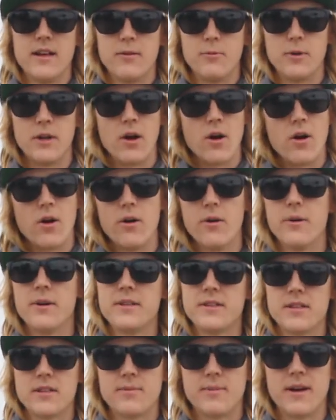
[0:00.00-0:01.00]
We
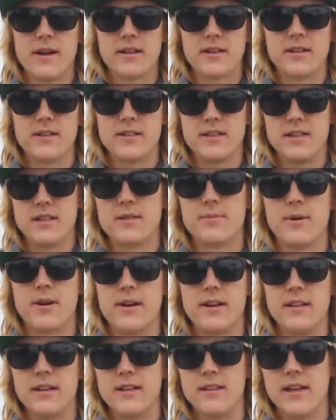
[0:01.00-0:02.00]
always suspect a
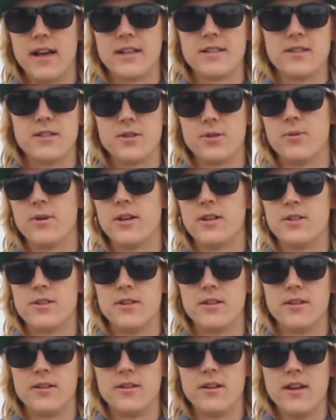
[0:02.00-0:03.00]
C-spine in that situation.
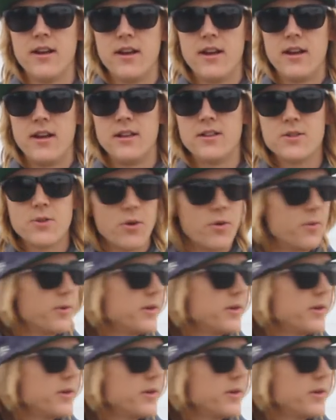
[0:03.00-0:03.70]
And so what